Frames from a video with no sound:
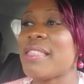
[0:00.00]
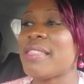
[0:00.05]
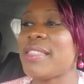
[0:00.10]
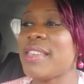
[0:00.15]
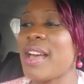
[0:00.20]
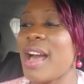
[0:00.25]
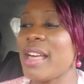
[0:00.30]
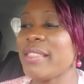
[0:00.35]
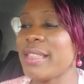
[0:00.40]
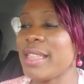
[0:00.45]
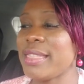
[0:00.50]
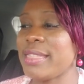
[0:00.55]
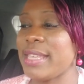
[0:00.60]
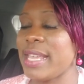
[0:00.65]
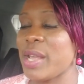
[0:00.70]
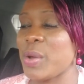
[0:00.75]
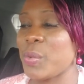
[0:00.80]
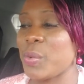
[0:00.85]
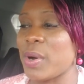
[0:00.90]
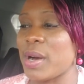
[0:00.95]
The other
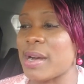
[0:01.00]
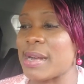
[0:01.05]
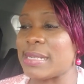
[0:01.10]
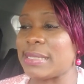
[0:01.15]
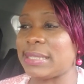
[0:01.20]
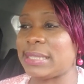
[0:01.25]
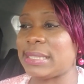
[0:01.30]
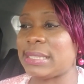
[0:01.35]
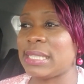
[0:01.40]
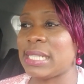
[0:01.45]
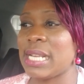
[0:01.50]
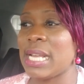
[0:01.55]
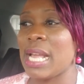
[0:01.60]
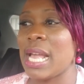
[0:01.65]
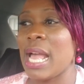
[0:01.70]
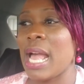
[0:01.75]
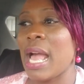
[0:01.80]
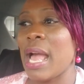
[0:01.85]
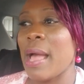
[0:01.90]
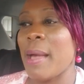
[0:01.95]
thing was
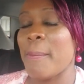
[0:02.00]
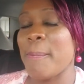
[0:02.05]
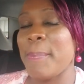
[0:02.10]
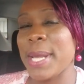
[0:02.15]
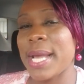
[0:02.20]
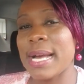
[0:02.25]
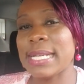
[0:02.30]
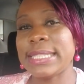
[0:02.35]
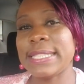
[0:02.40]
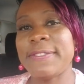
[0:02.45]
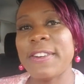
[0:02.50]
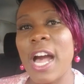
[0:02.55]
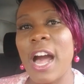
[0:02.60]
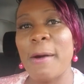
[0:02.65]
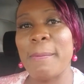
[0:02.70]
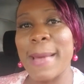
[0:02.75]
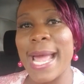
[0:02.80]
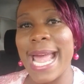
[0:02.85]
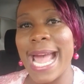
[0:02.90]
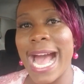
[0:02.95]
because of
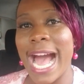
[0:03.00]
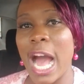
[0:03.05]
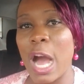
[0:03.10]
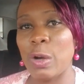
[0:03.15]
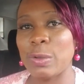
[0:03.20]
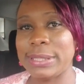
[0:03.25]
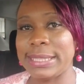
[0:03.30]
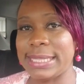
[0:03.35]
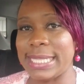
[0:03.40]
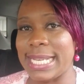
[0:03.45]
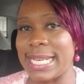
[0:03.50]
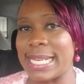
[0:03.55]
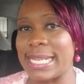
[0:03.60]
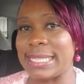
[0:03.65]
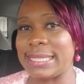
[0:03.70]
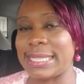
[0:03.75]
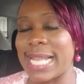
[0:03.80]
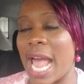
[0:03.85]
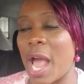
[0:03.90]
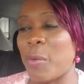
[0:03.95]
how my house
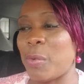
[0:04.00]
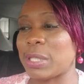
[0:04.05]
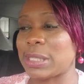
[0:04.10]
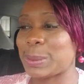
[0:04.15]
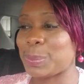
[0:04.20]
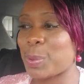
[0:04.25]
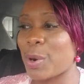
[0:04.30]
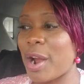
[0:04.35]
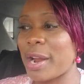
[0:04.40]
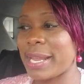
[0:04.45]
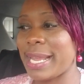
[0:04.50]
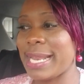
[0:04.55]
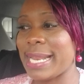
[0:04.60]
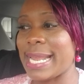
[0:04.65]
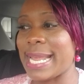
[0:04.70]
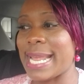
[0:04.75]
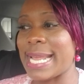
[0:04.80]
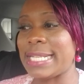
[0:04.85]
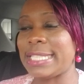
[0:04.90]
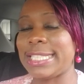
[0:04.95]
is, I was
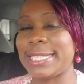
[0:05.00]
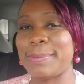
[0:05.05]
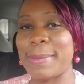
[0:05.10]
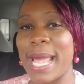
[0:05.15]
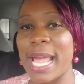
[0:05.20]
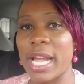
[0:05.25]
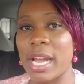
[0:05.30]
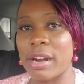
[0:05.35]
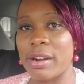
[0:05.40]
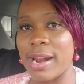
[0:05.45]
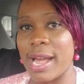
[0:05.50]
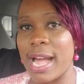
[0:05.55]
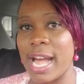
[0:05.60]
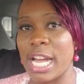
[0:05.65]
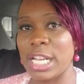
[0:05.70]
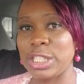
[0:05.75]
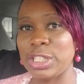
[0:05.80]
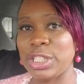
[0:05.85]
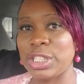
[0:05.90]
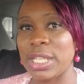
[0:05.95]
parking into my
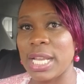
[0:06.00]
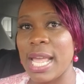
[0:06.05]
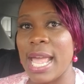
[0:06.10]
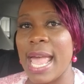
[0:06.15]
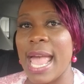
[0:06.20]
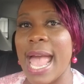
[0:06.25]
garage